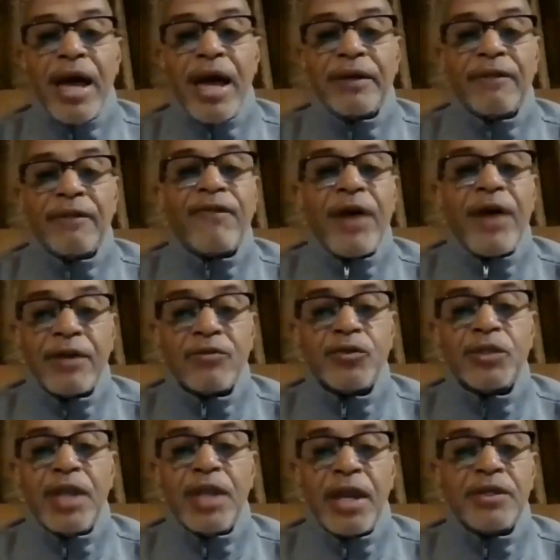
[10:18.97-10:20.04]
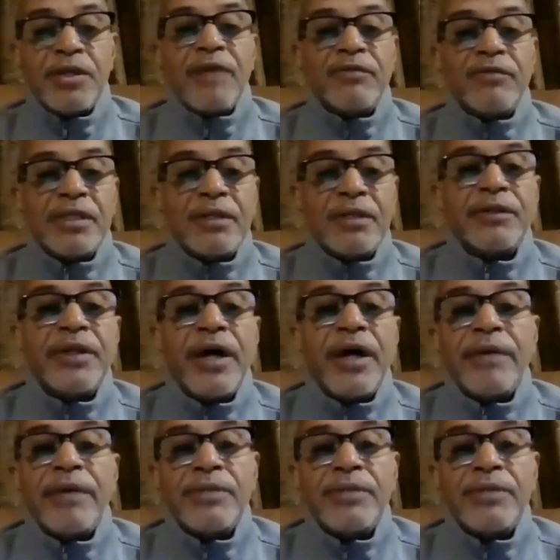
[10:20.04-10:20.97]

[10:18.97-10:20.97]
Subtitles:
identifying rotation every single time.